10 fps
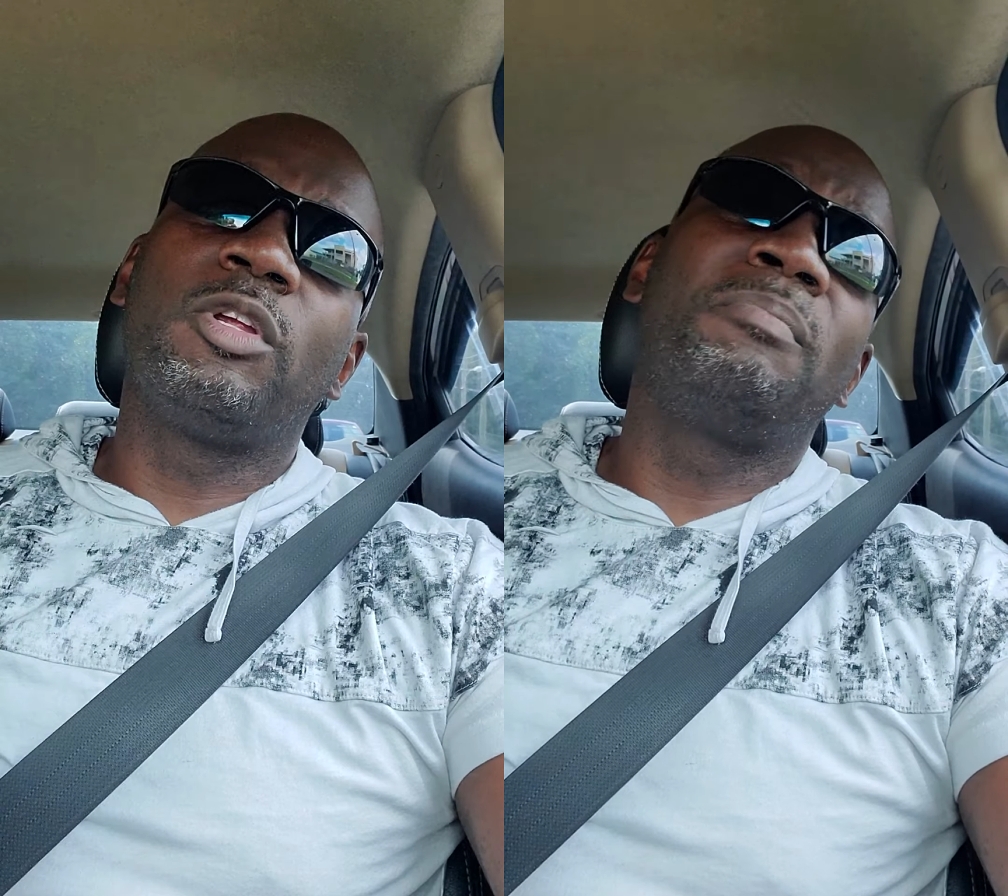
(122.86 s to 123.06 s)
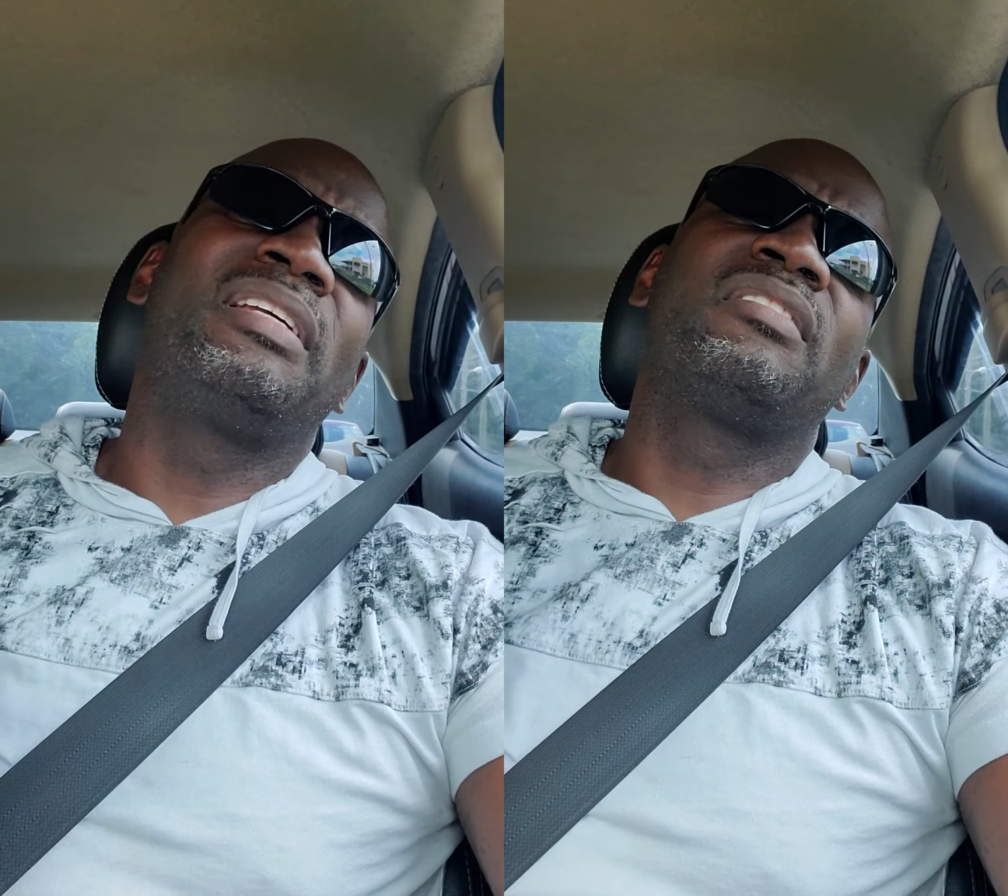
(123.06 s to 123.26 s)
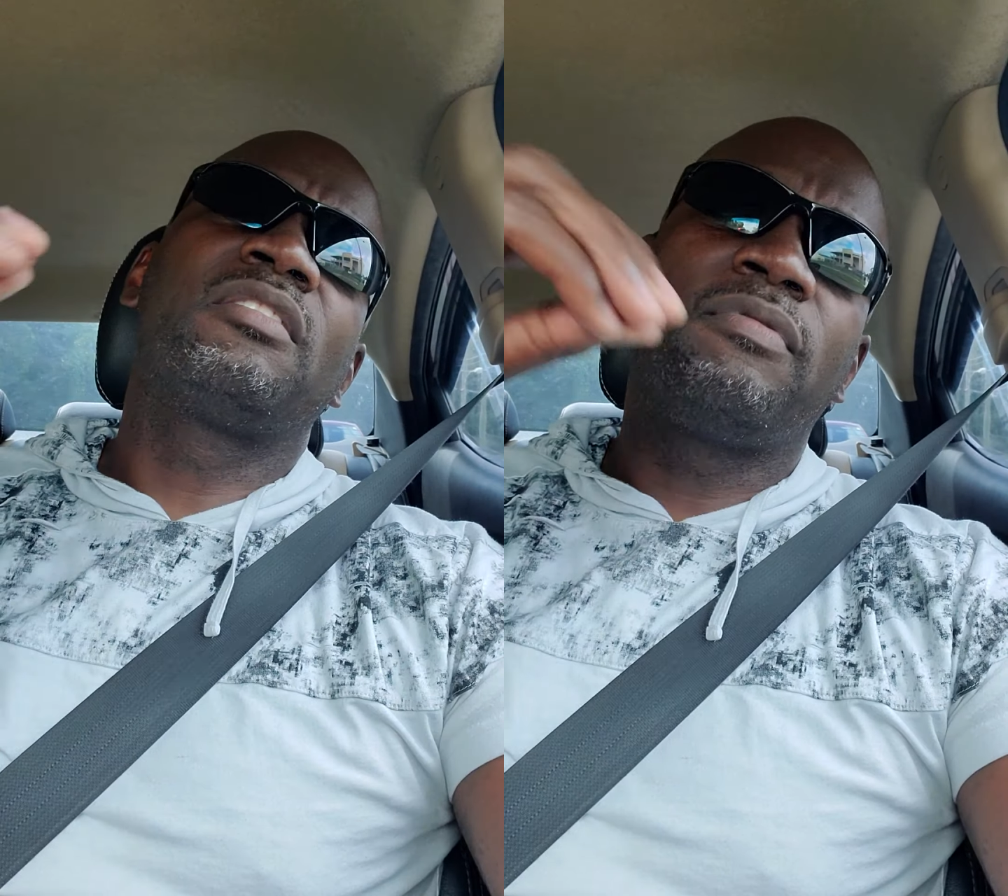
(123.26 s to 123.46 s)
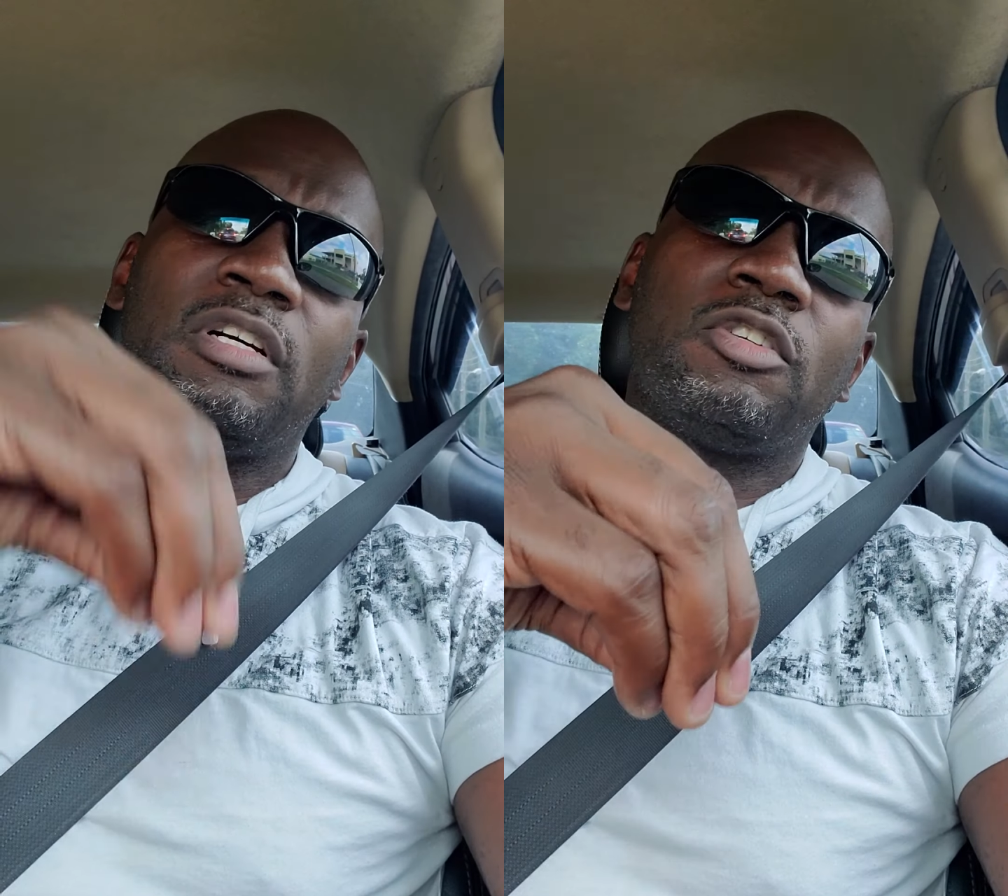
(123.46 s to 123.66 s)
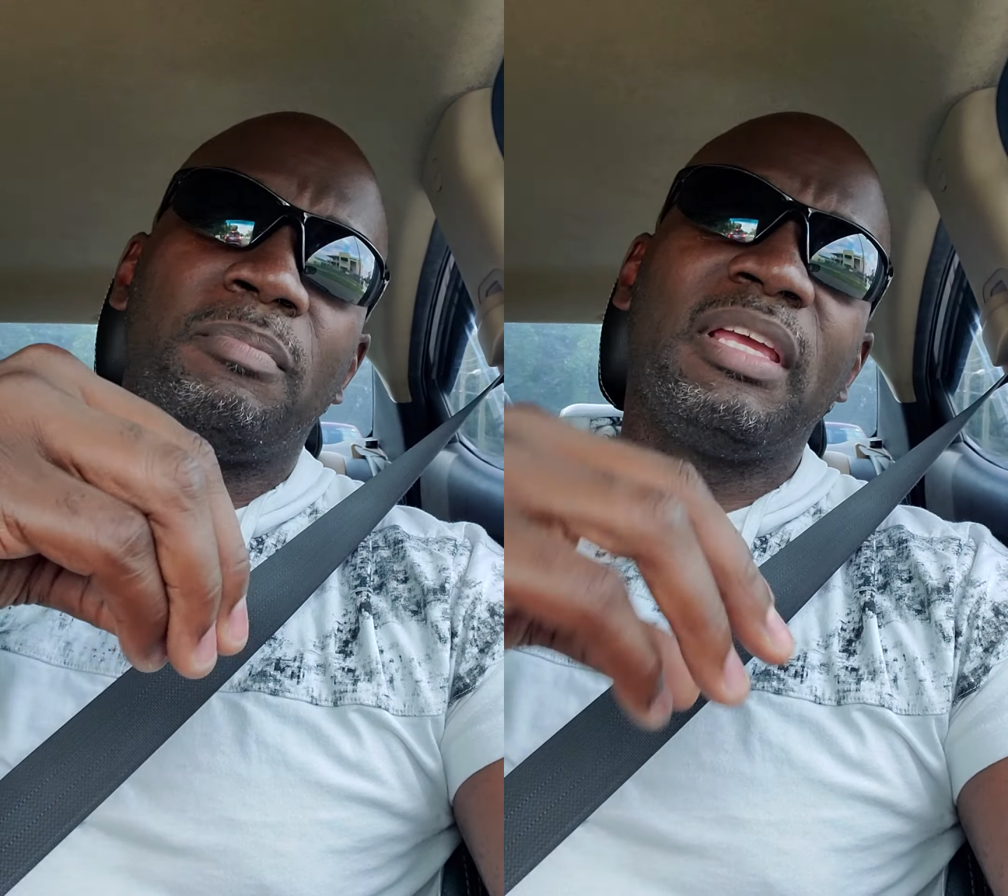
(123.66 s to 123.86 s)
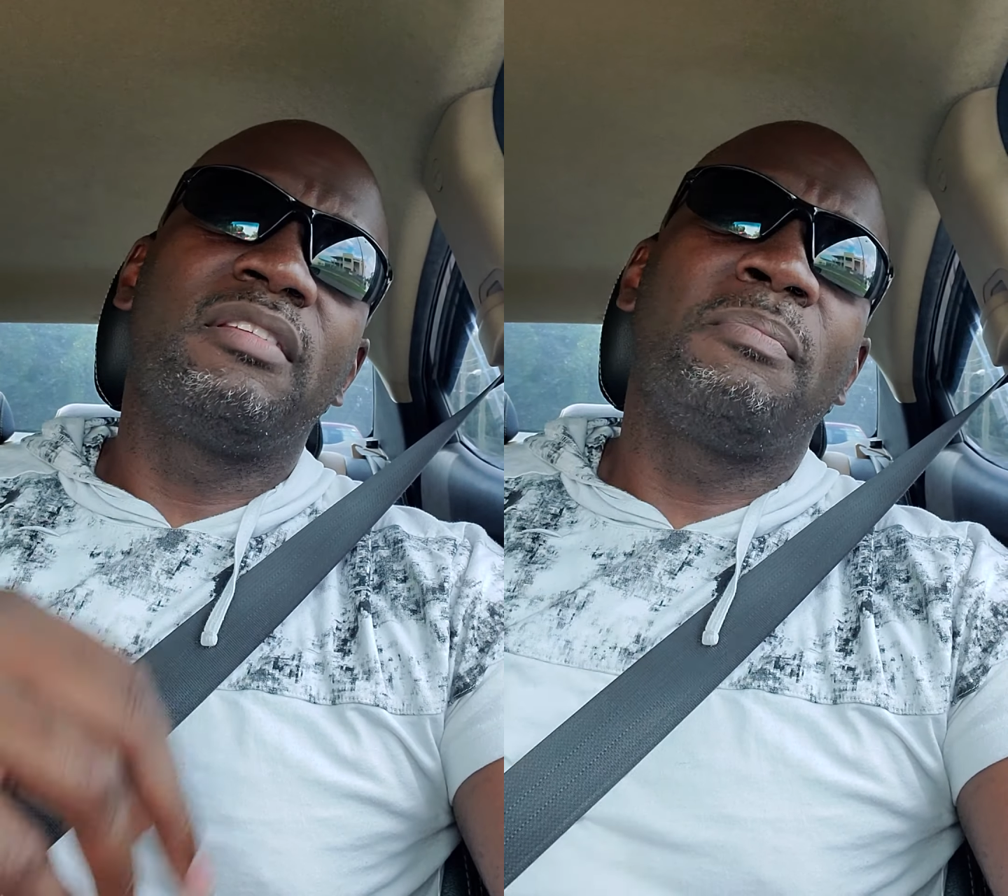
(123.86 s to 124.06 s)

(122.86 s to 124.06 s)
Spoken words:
business funds are being